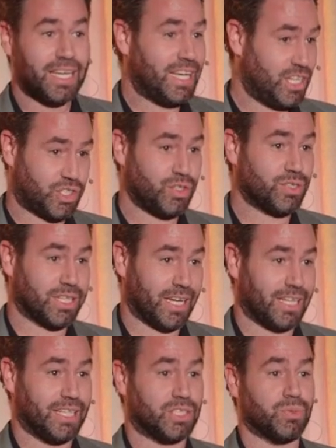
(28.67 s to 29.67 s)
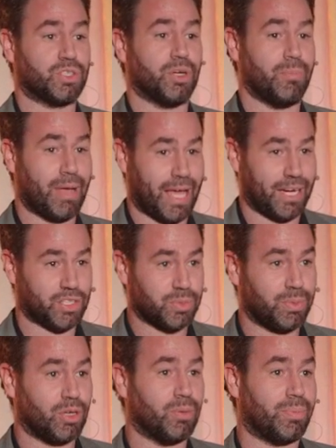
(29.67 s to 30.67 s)
issues like this, which are
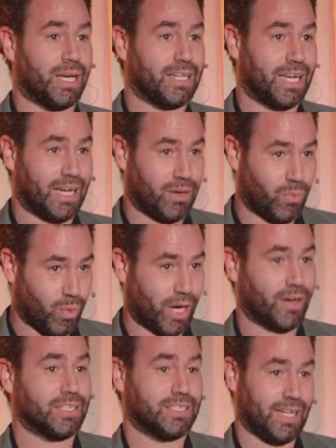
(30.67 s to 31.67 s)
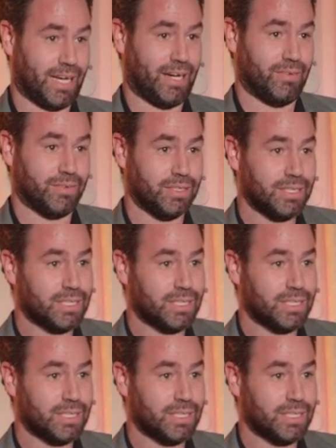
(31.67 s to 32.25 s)
manageable, but they wear us down.